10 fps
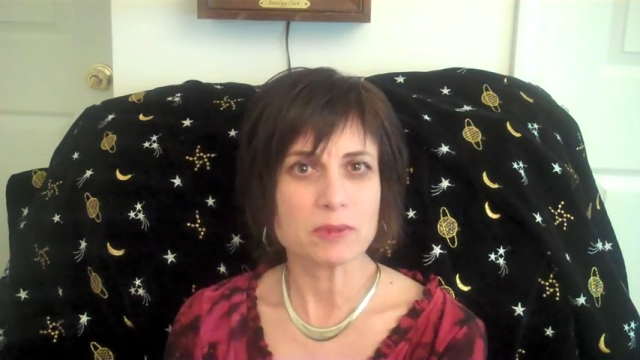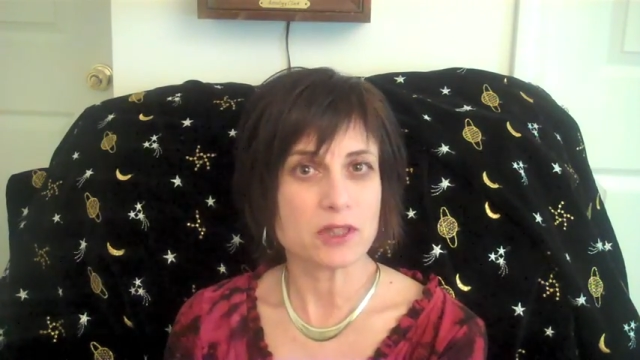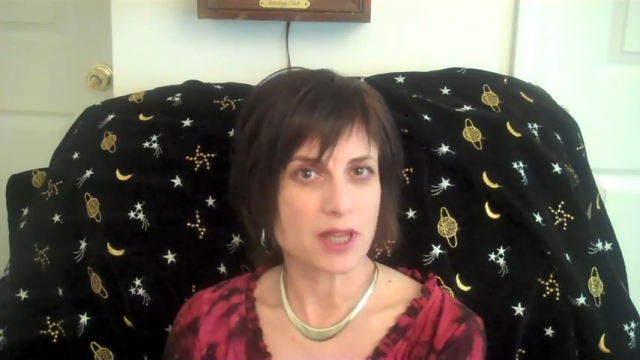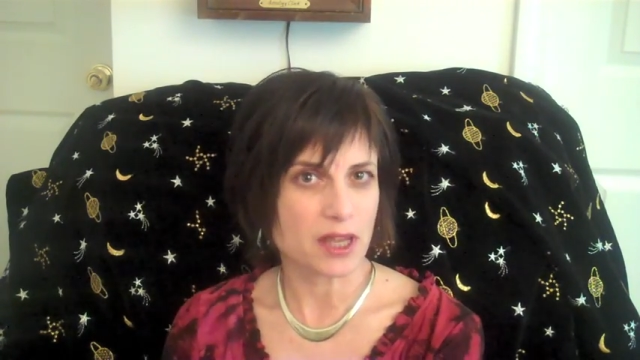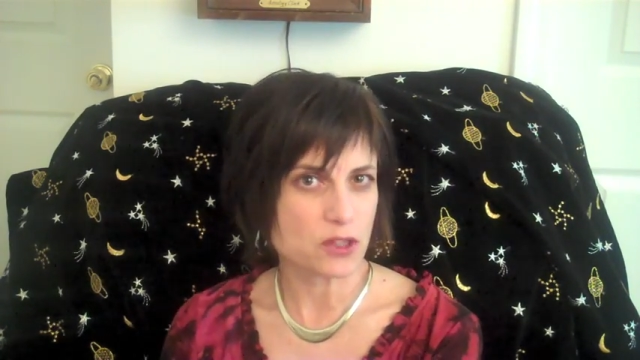
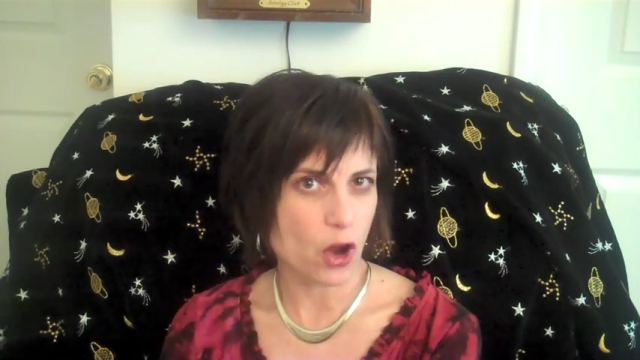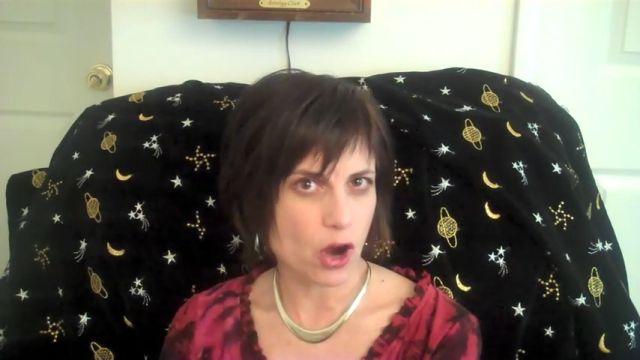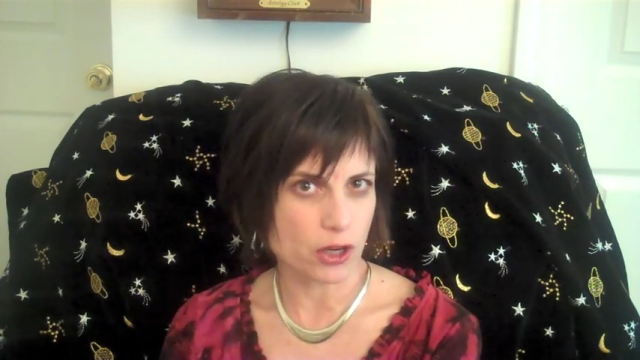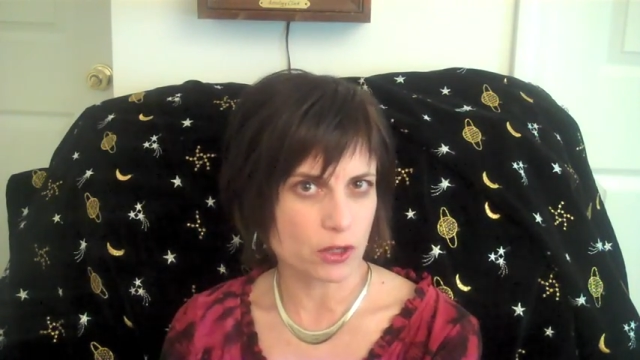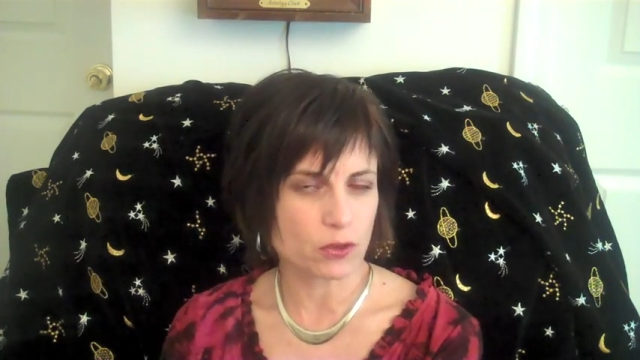Today's
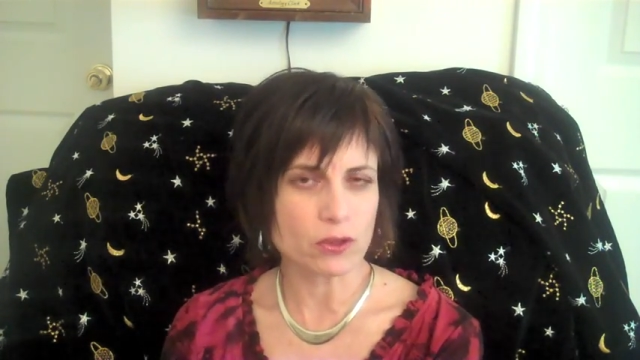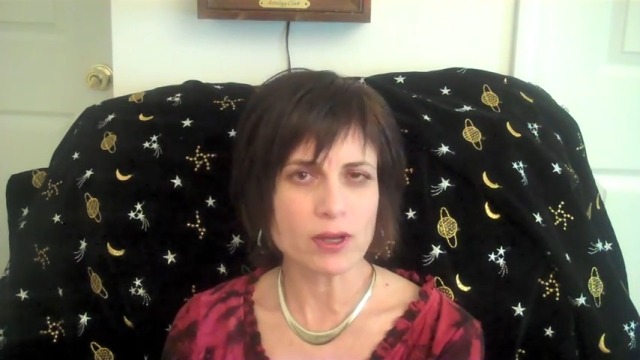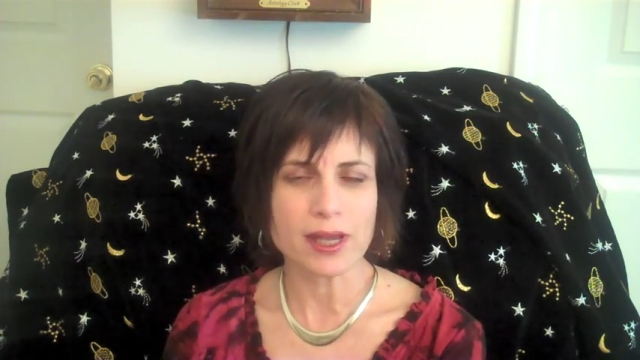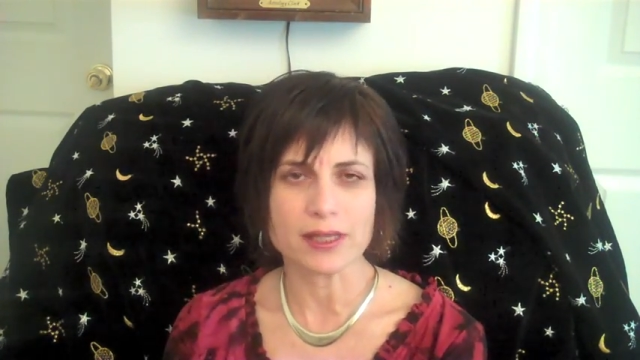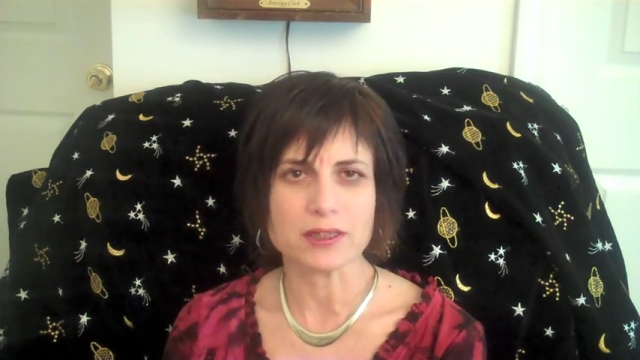
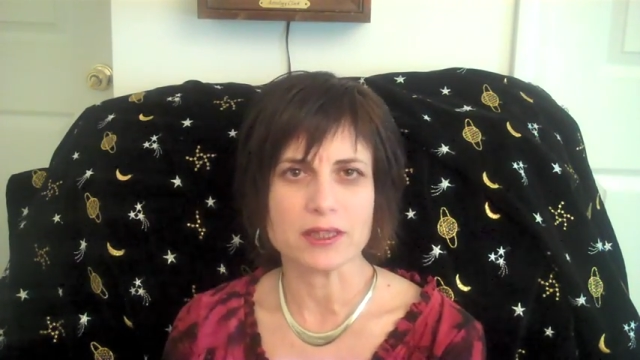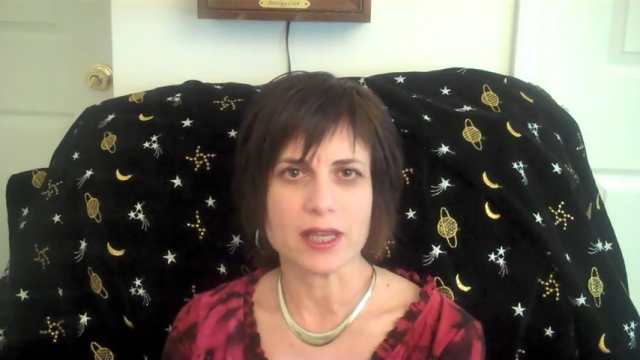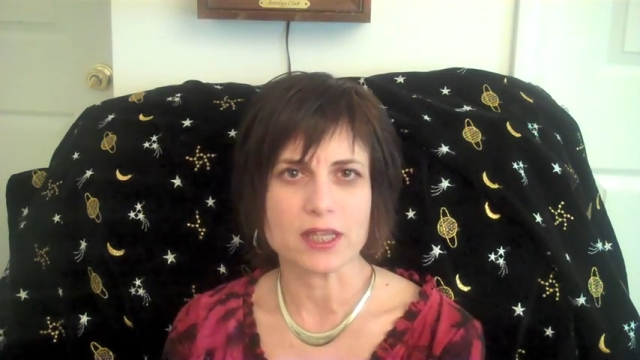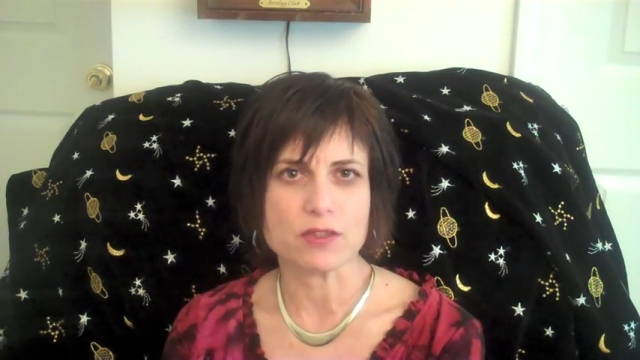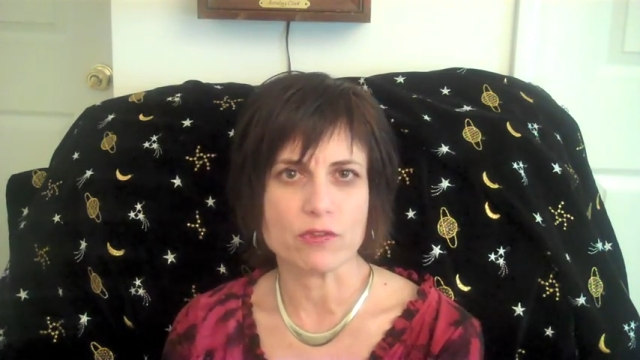article and
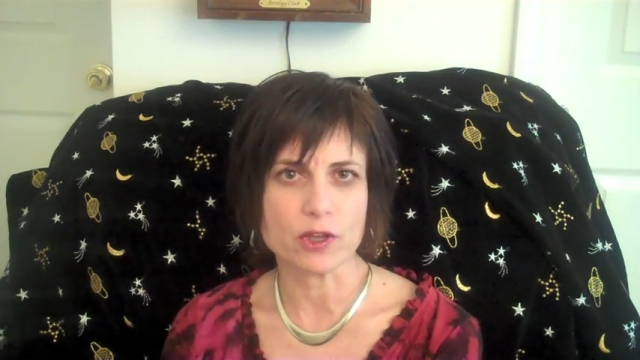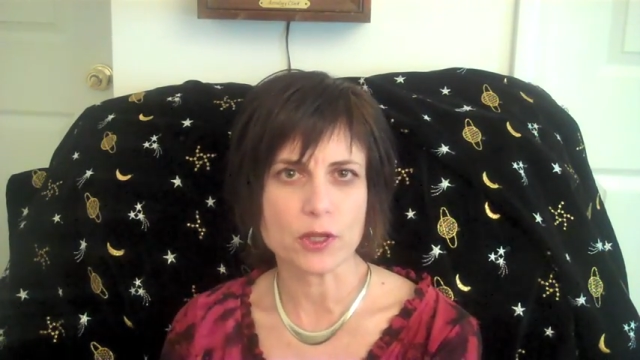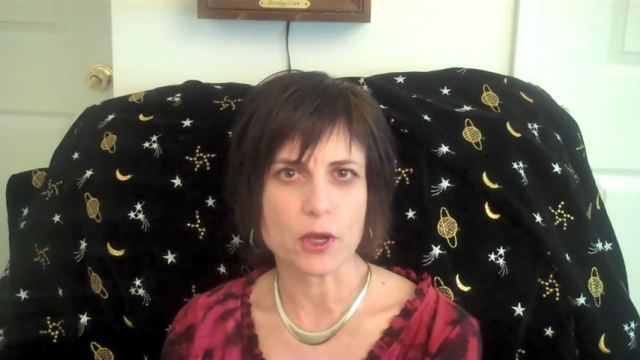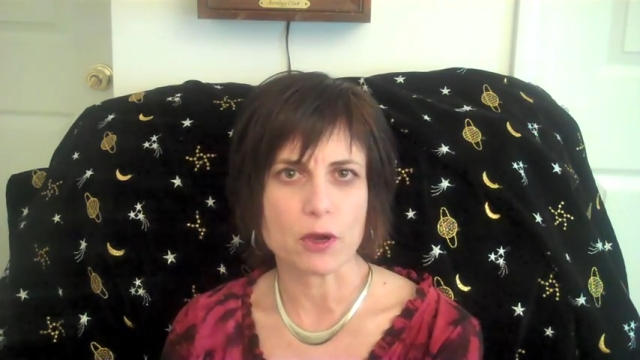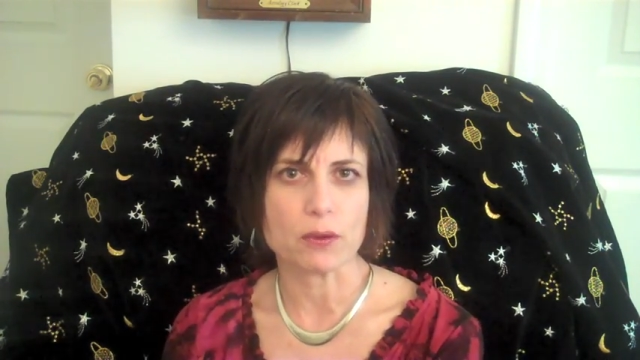today's
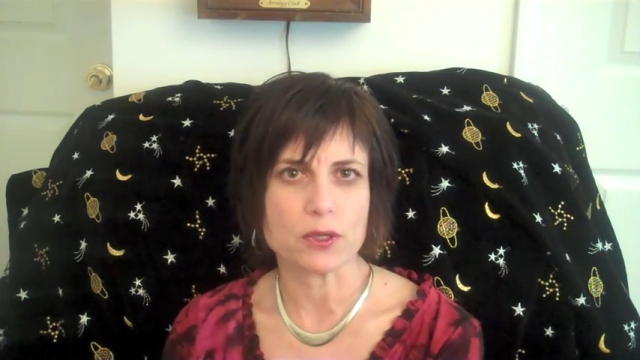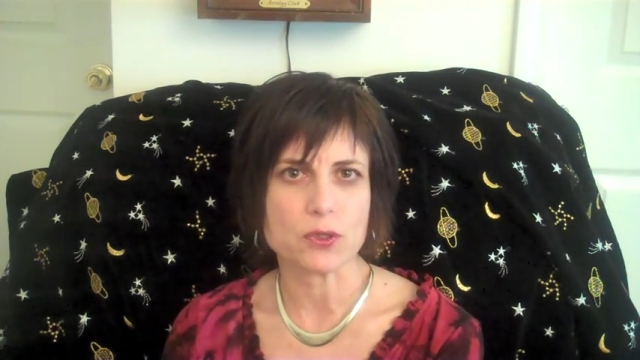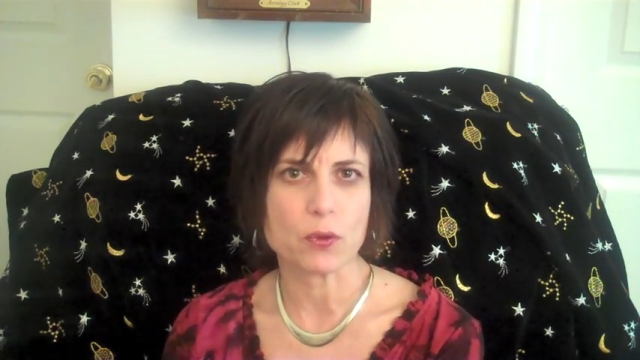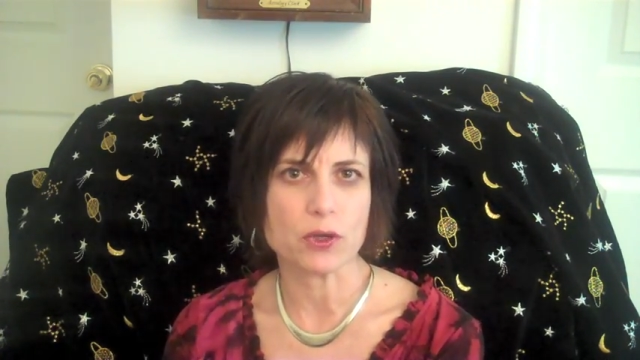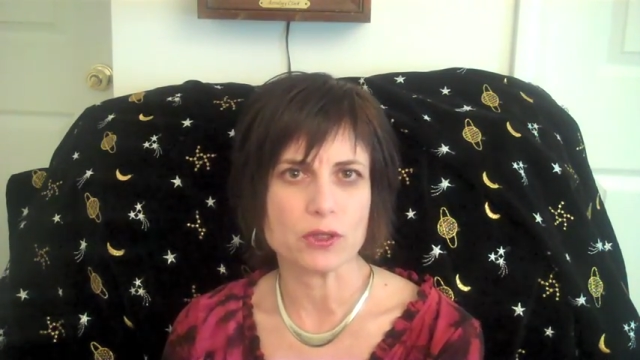video
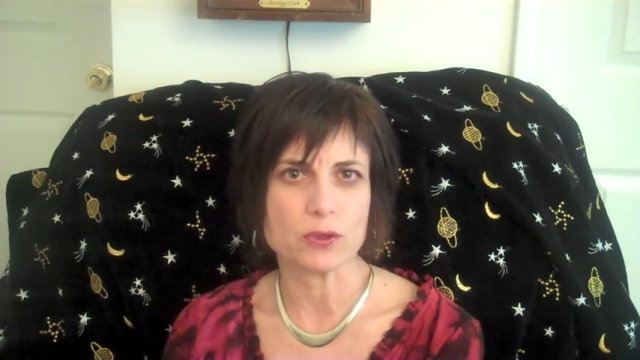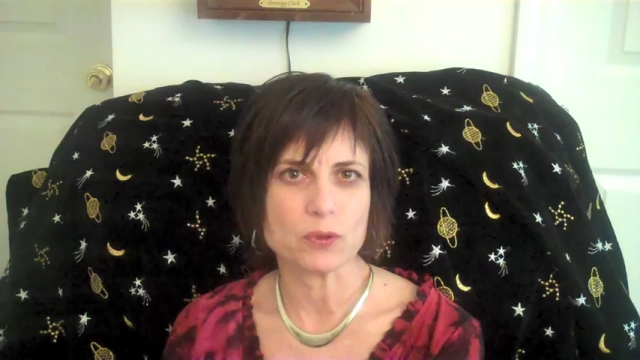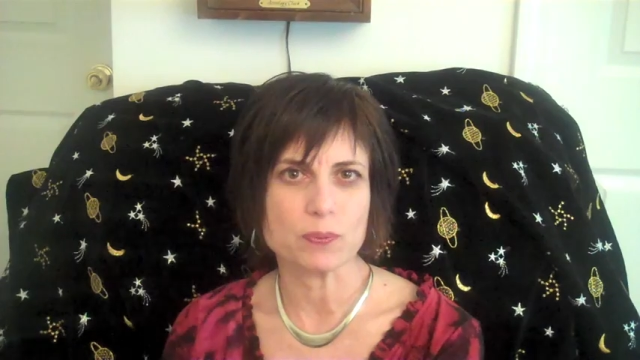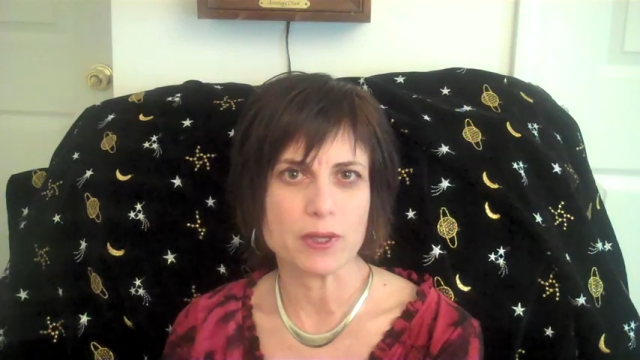is going to